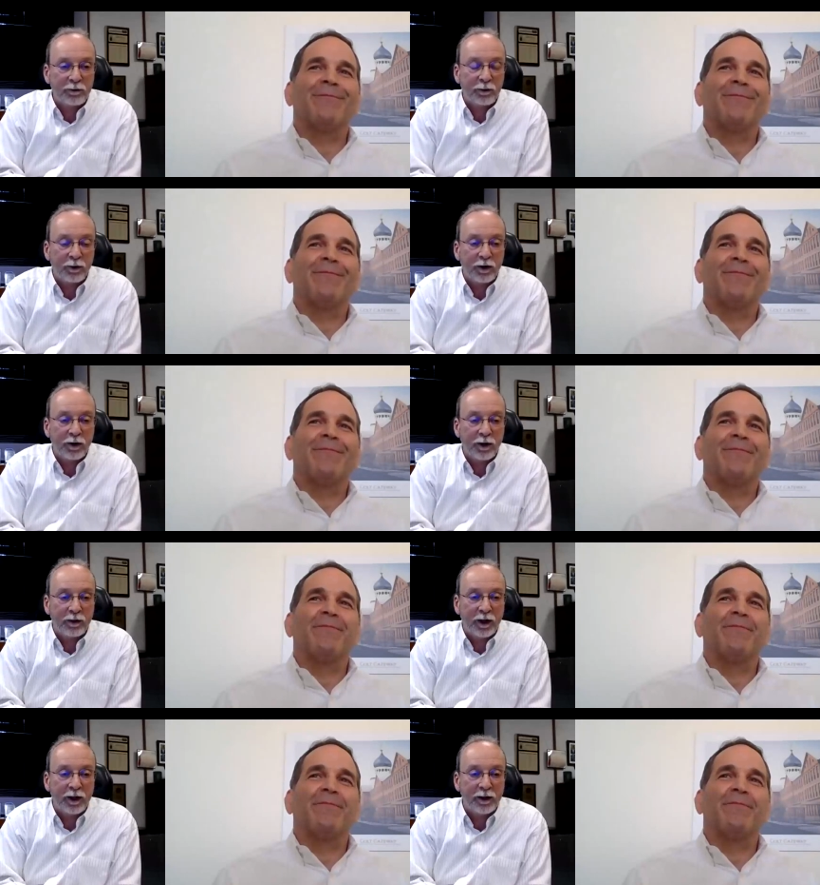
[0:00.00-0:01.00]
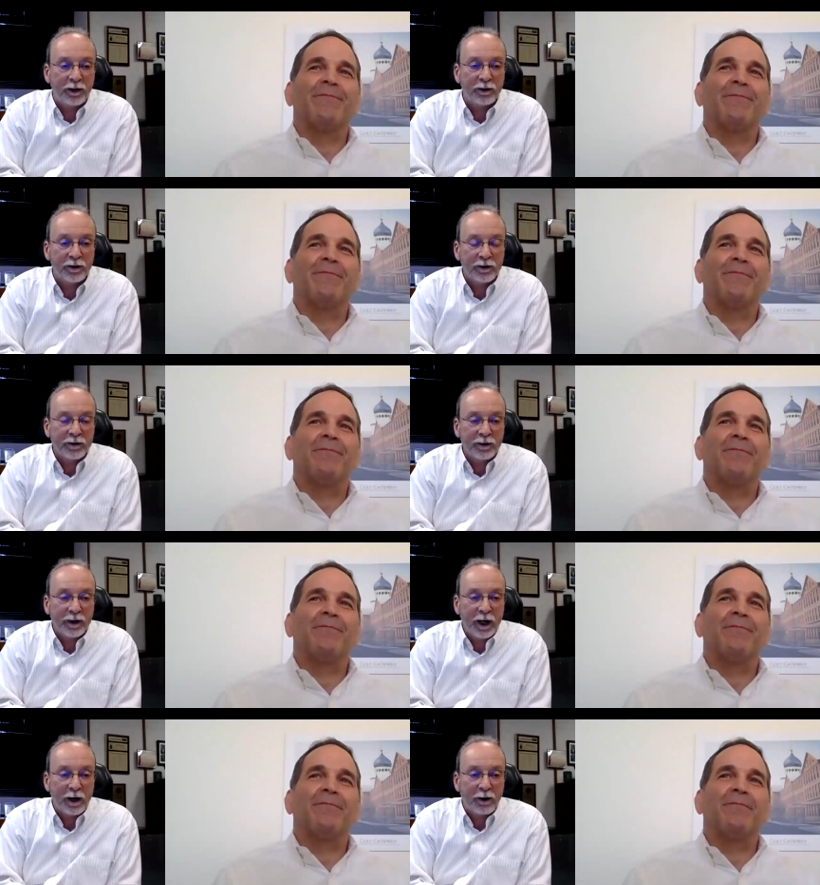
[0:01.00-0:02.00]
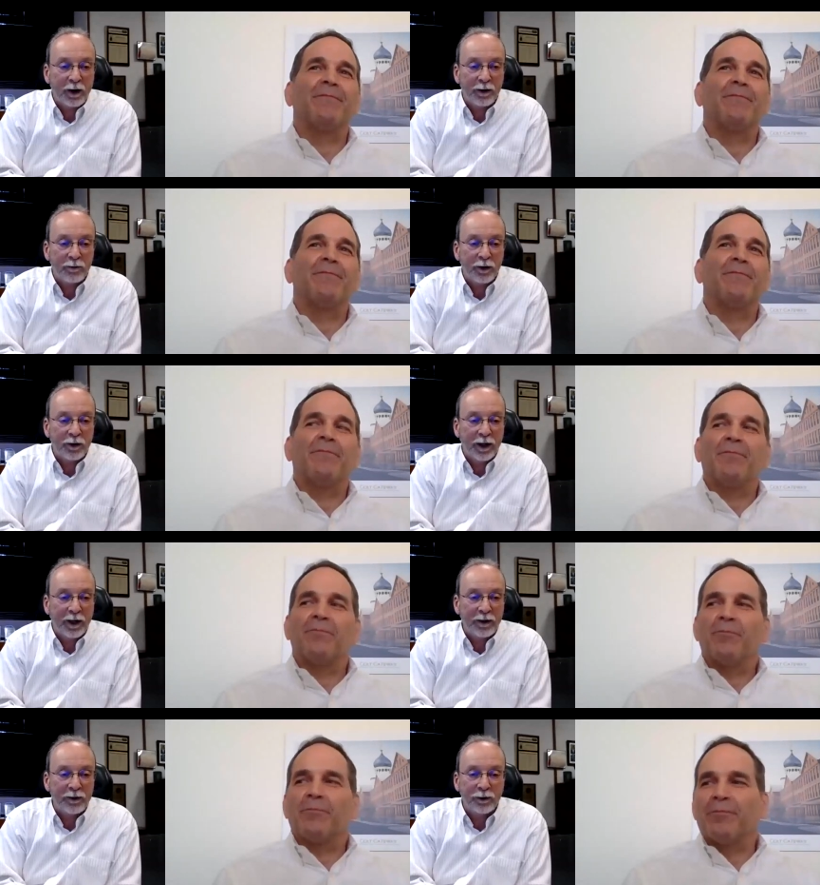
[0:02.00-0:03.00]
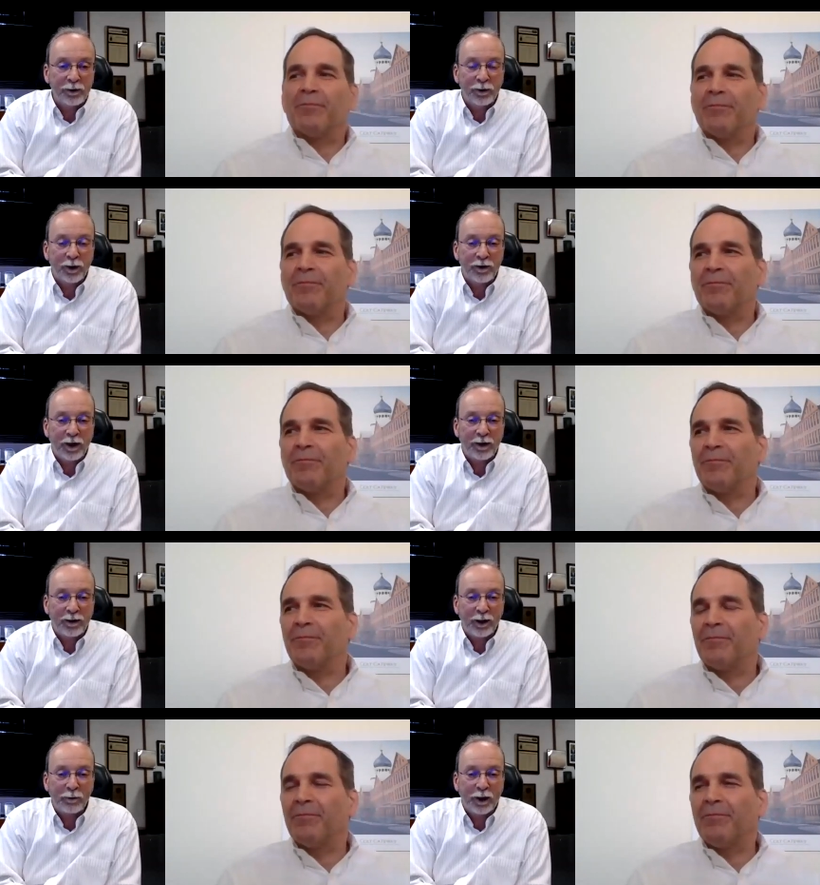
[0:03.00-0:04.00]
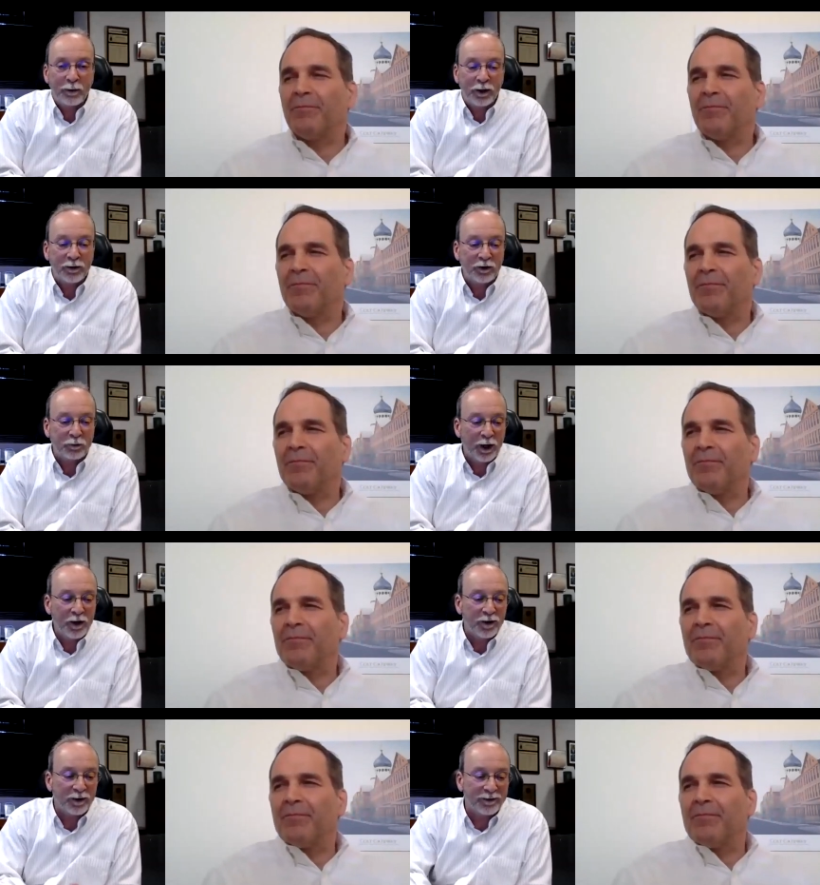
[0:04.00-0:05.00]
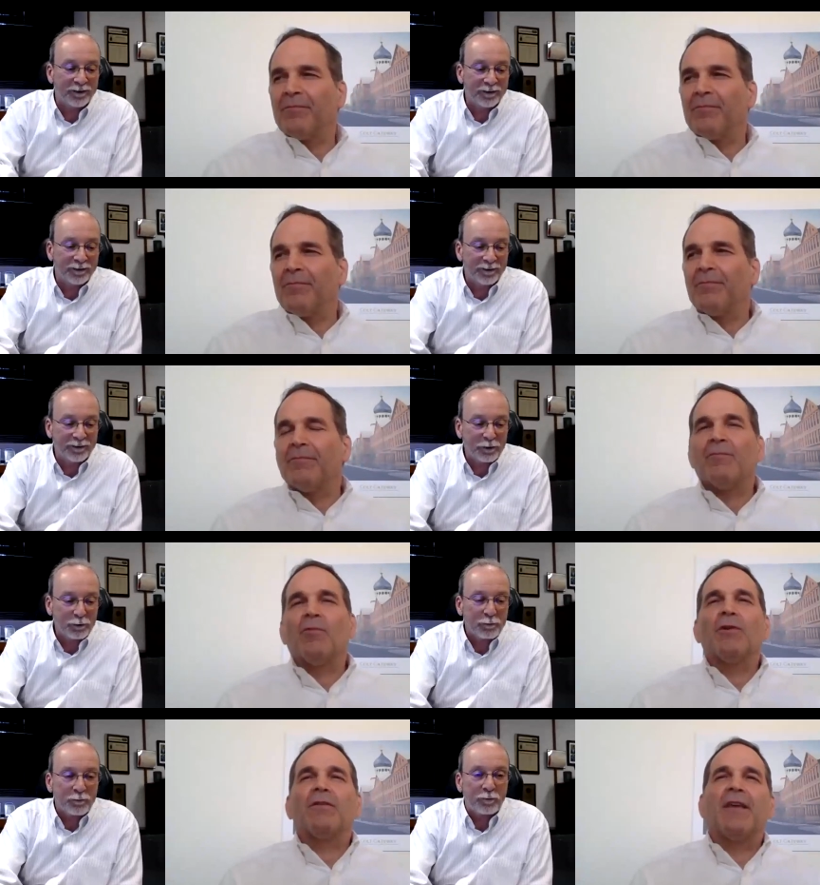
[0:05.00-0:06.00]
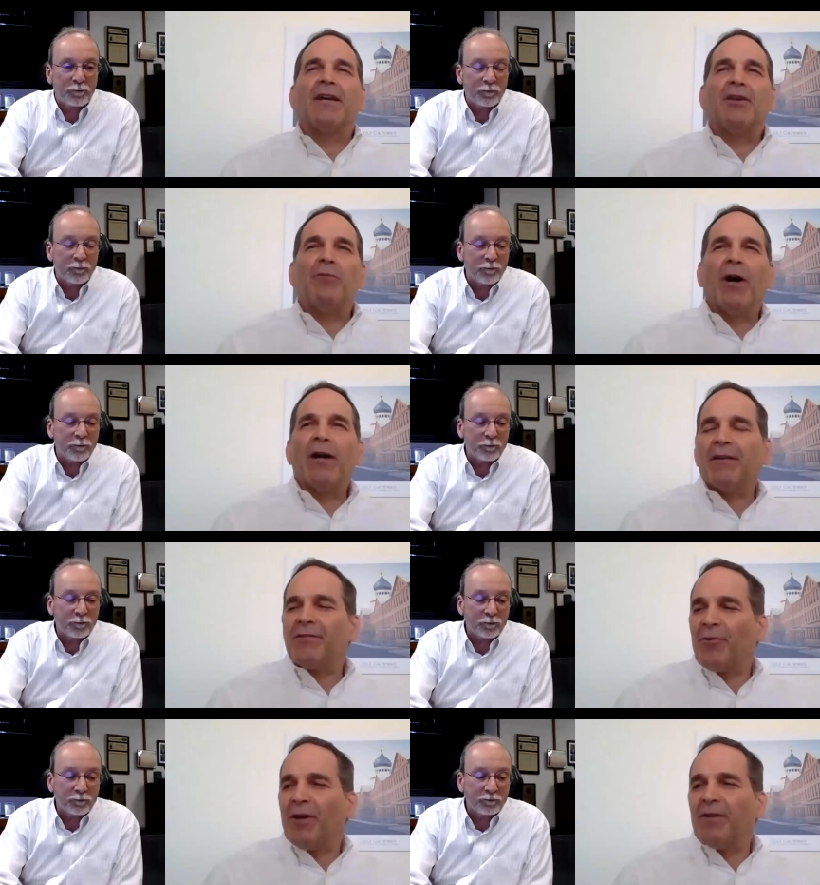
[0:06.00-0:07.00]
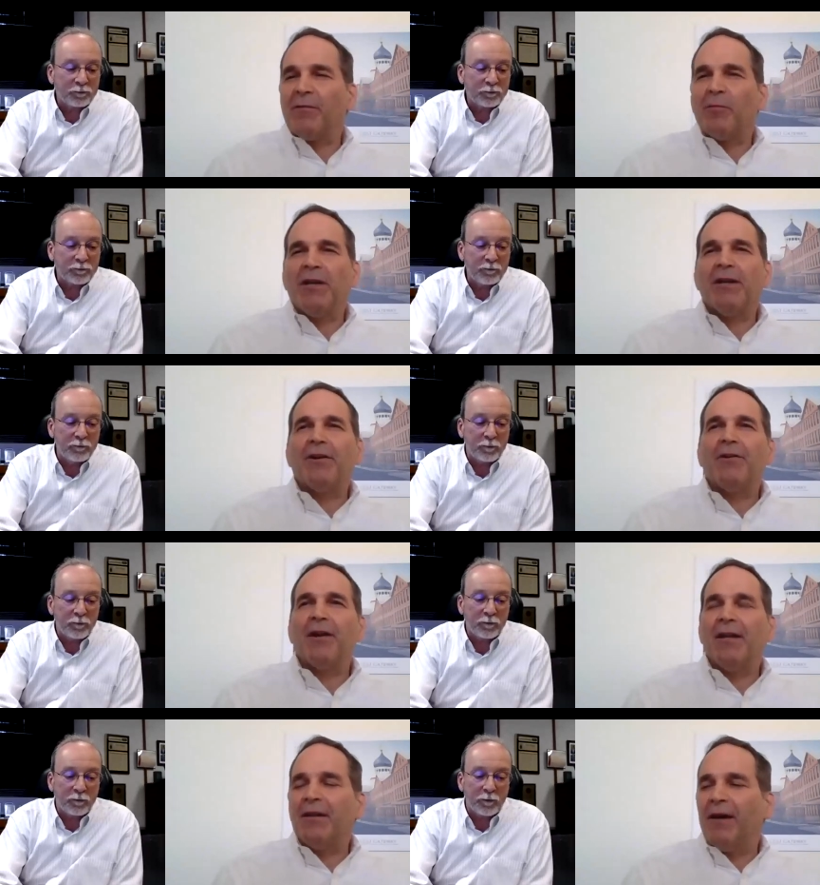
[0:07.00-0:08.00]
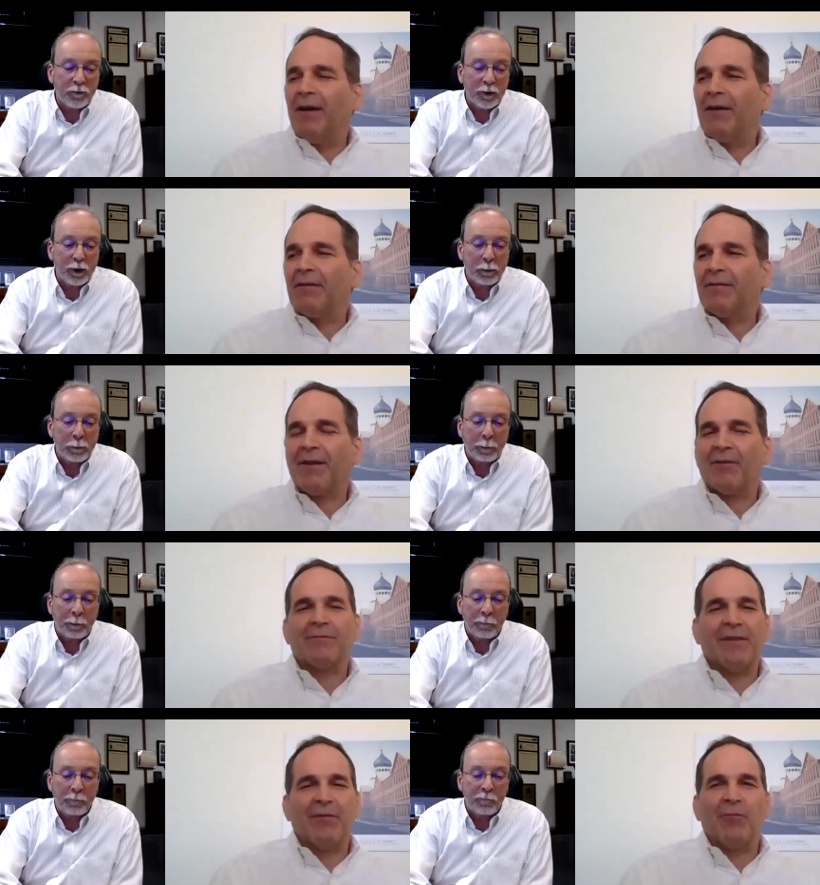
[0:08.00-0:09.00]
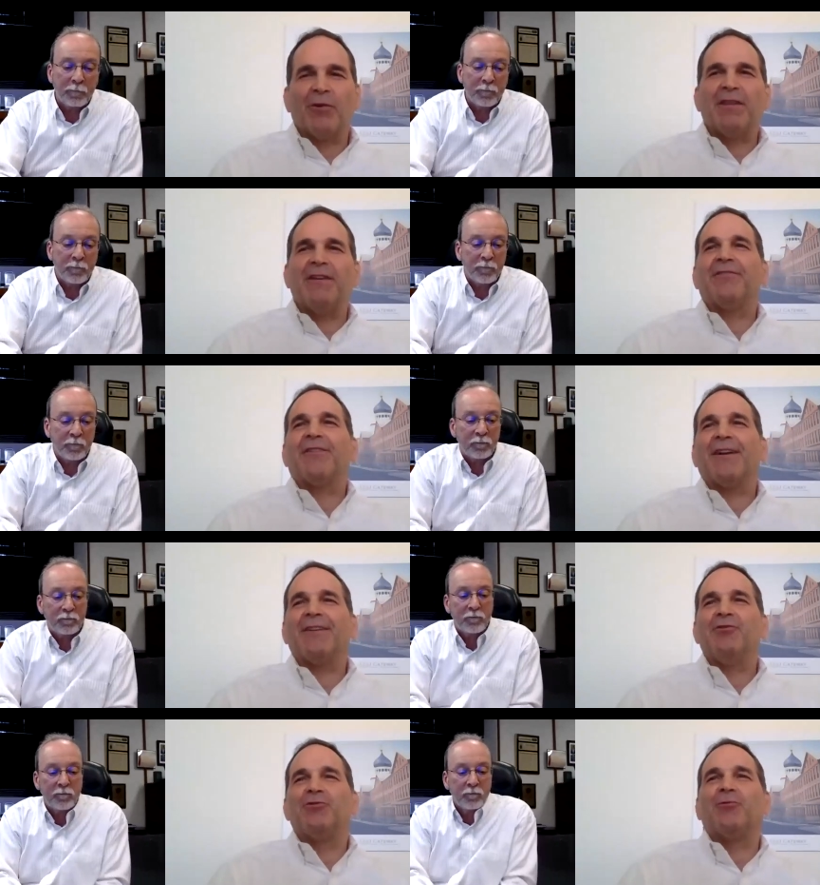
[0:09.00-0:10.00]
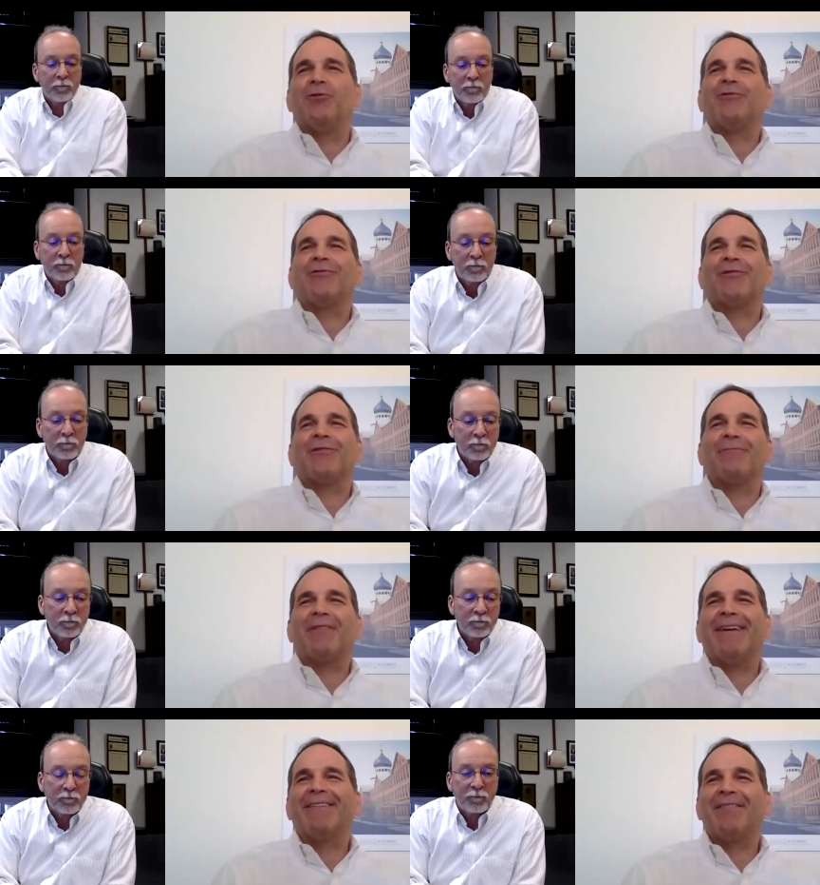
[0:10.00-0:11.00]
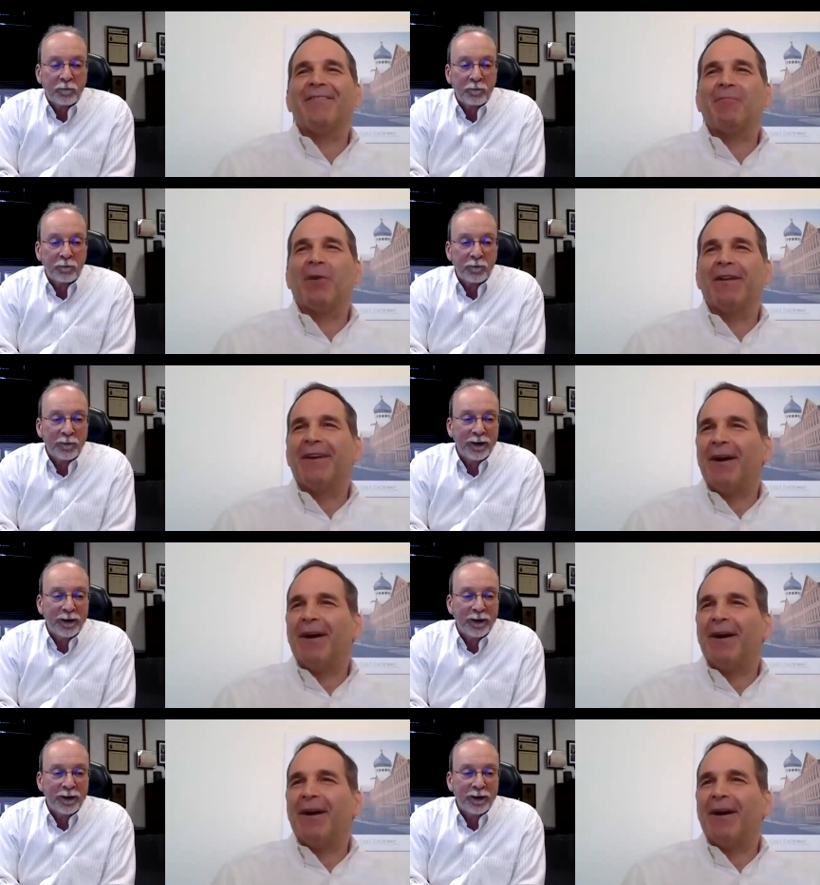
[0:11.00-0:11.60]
Speaker 1: for taking an hour out of your day to talk a little bit about this project.
Speaker 2: Well, thank you, Mike. It's great to be here, and even with these unusual circumstances, but